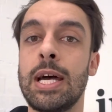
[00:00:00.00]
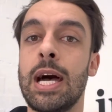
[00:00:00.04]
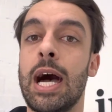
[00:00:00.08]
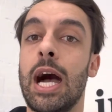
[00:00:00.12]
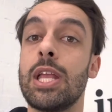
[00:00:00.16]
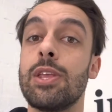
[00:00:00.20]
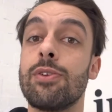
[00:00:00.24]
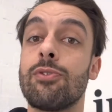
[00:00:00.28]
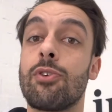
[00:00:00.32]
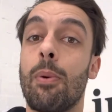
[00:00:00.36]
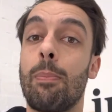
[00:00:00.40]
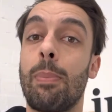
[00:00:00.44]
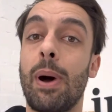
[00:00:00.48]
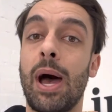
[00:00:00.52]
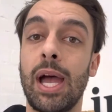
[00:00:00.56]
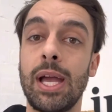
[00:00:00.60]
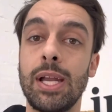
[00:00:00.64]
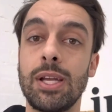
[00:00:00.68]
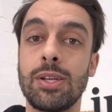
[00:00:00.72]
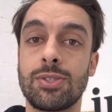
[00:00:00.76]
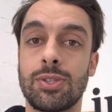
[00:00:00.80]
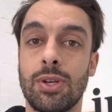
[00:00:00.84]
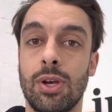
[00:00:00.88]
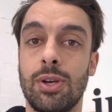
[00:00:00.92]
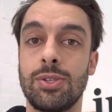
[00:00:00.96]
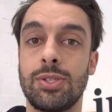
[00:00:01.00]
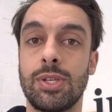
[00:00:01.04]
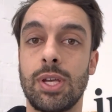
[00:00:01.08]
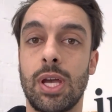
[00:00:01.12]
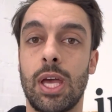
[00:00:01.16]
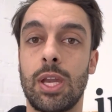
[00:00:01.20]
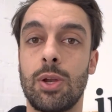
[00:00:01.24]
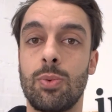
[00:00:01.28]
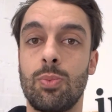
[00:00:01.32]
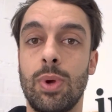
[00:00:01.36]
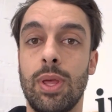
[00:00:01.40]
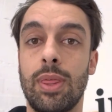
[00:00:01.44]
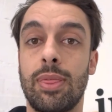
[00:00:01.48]
and you've got pain
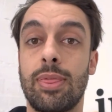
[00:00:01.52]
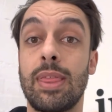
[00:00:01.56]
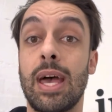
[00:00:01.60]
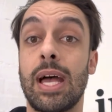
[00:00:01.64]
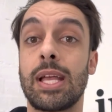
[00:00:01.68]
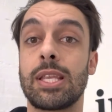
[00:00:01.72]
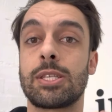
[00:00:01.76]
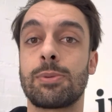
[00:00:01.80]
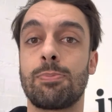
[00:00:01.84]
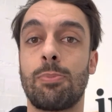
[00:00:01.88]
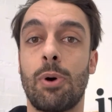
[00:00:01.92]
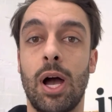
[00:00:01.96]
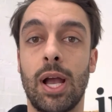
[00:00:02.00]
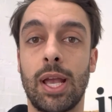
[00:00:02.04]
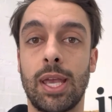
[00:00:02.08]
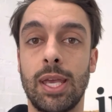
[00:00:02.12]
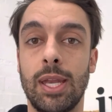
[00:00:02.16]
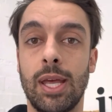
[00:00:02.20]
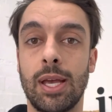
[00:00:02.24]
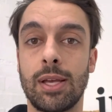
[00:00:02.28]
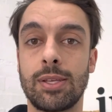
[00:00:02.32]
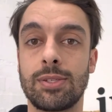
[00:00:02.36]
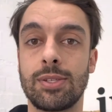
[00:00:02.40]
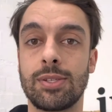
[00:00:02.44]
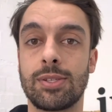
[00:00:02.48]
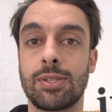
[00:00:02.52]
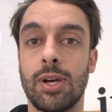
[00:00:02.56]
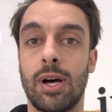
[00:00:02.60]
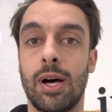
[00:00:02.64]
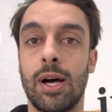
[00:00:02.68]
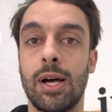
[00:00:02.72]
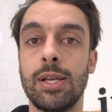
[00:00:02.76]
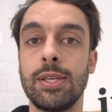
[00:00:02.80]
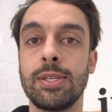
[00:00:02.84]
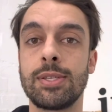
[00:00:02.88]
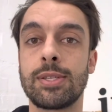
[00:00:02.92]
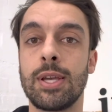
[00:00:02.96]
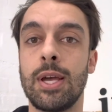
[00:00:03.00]
associated with that spike in
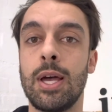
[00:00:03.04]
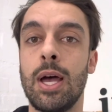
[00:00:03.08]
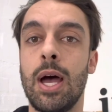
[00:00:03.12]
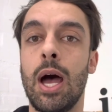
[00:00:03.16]
exercise,